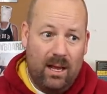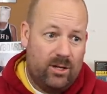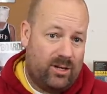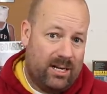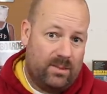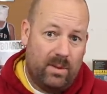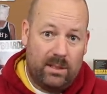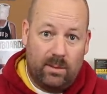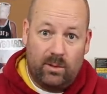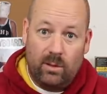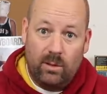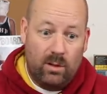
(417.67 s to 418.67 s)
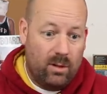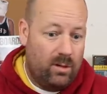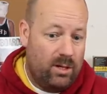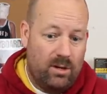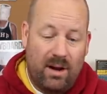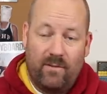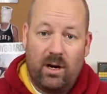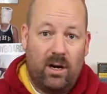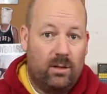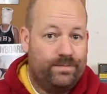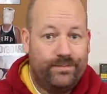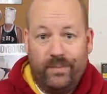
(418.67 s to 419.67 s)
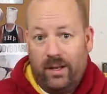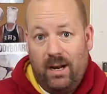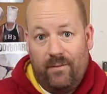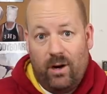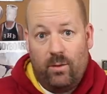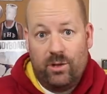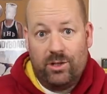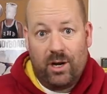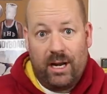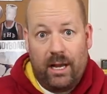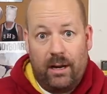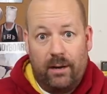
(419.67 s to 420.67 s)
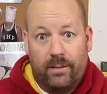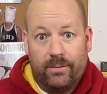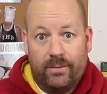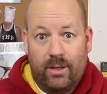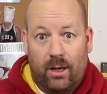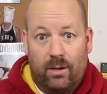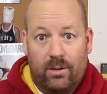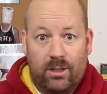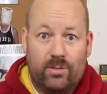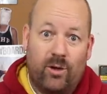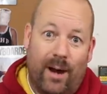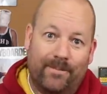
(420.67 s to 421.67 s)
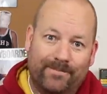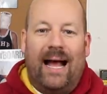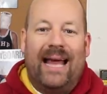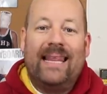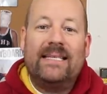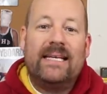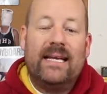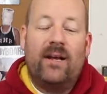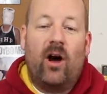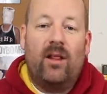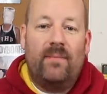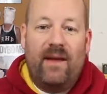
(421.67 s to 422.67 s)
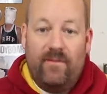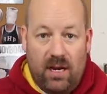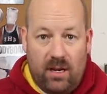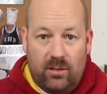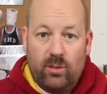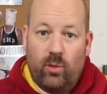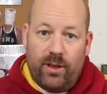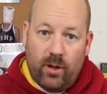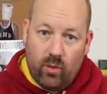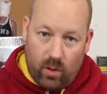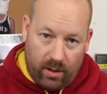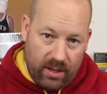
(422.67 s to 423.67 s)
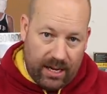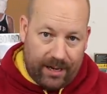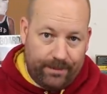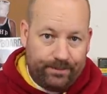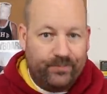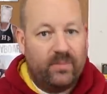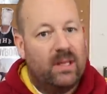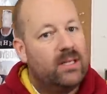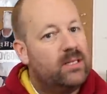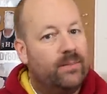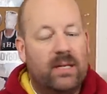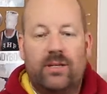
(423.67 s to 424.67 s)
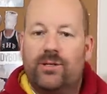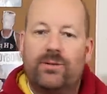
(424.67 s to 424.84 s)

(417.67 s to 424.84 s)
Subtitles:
Try to speak some Telugu. You never know. You never know what you're going to get here. So subscribe. I like to end all of my videos with a quote of the day. Something